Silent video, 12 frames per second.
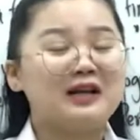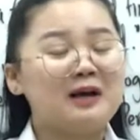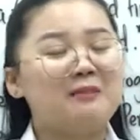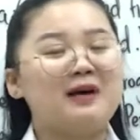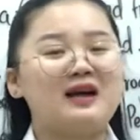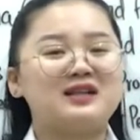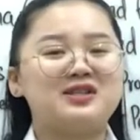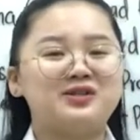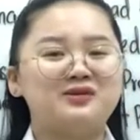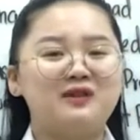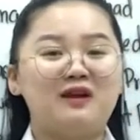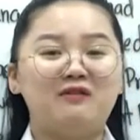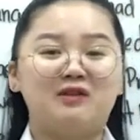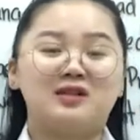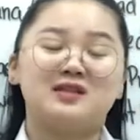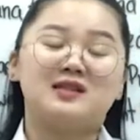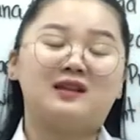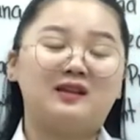welcome back to our
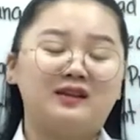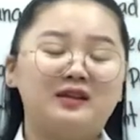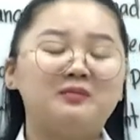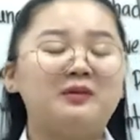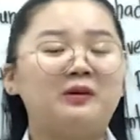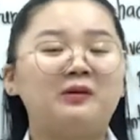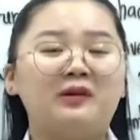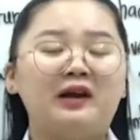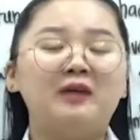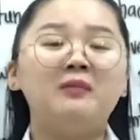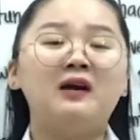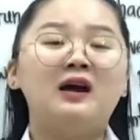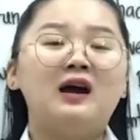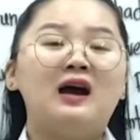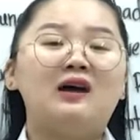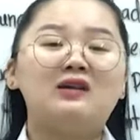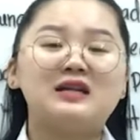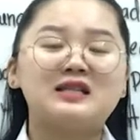distance learning program.
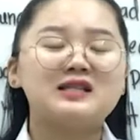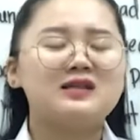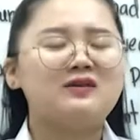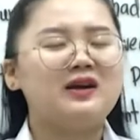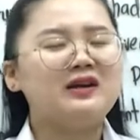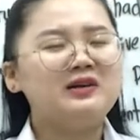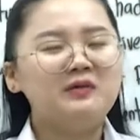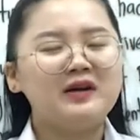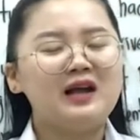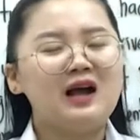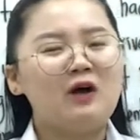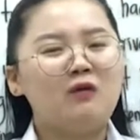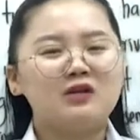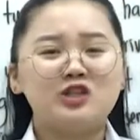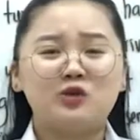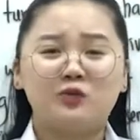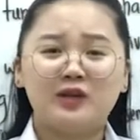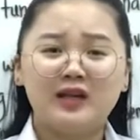Alright, so everyone, how was
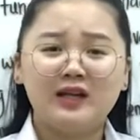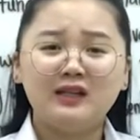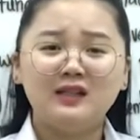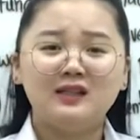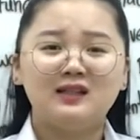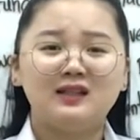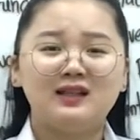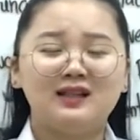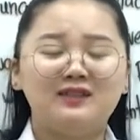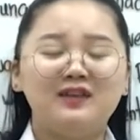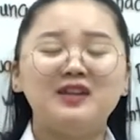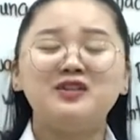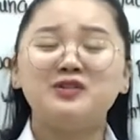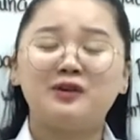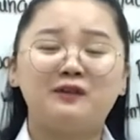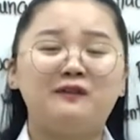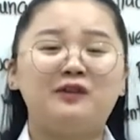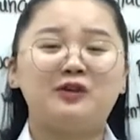your weekend? And where did you
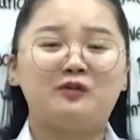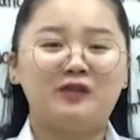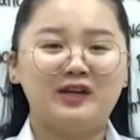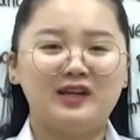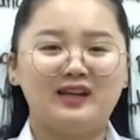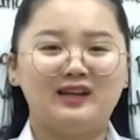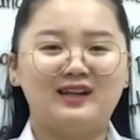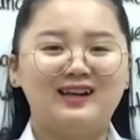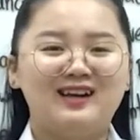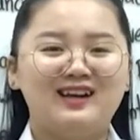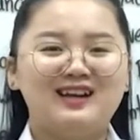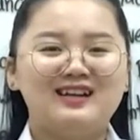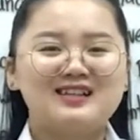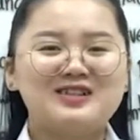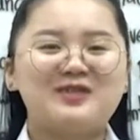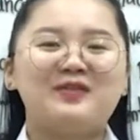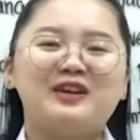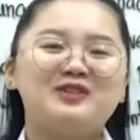go for your weekend?
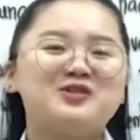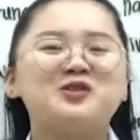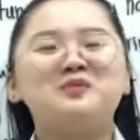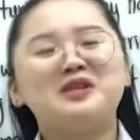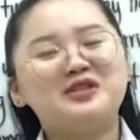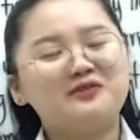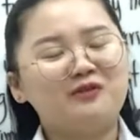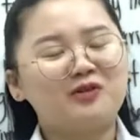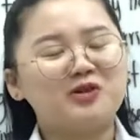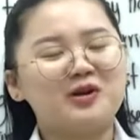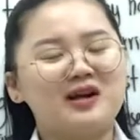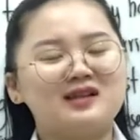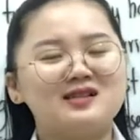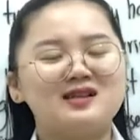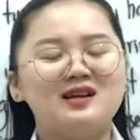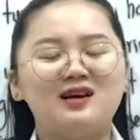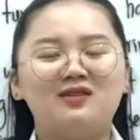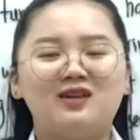So thank you so much for your answer.
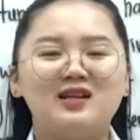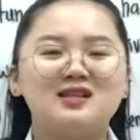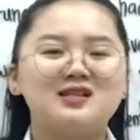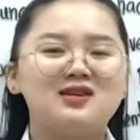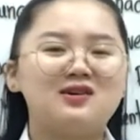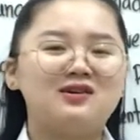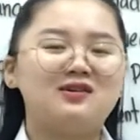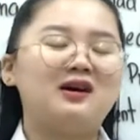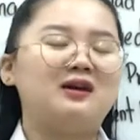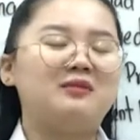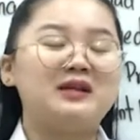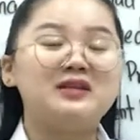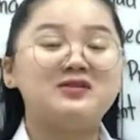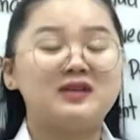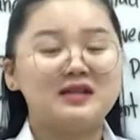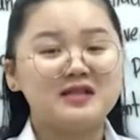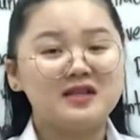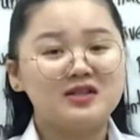Alright, so in
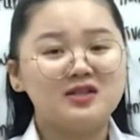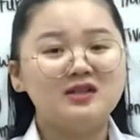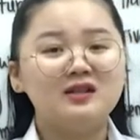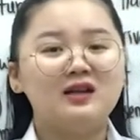today's section,